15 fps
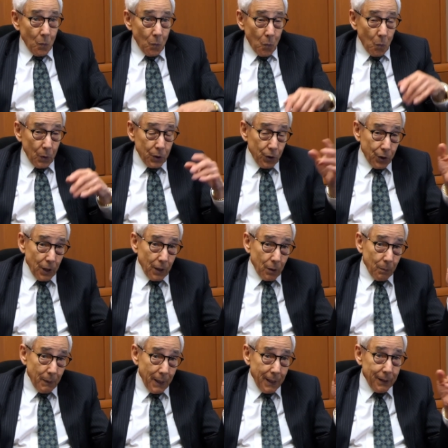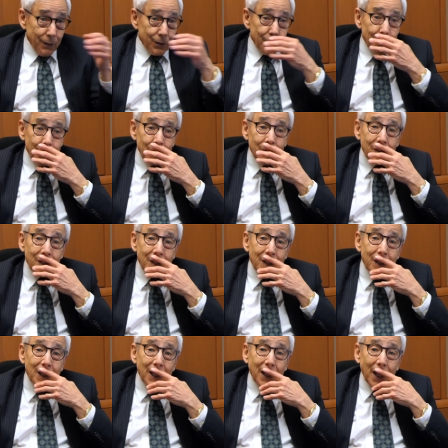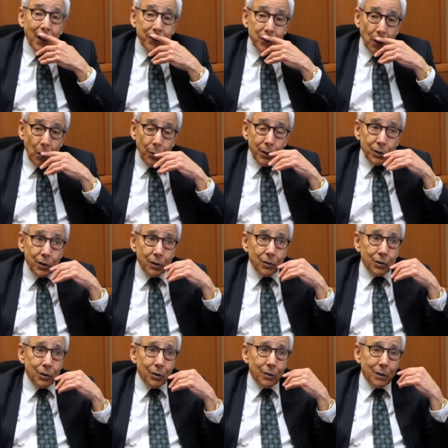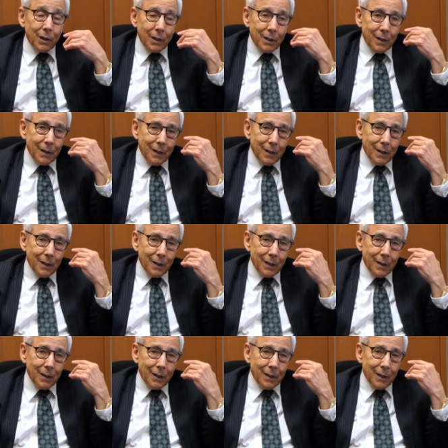was a general manager, and I was always concerned that